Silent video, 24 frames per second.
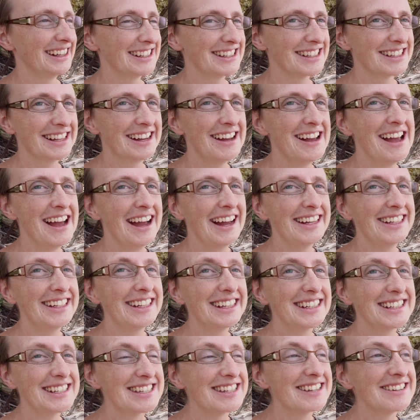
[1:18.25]
so I
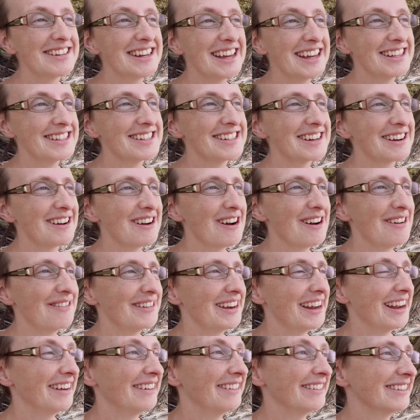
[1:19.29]
need two days to calm
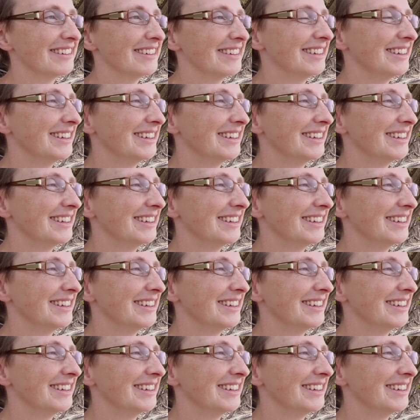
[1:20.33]
down.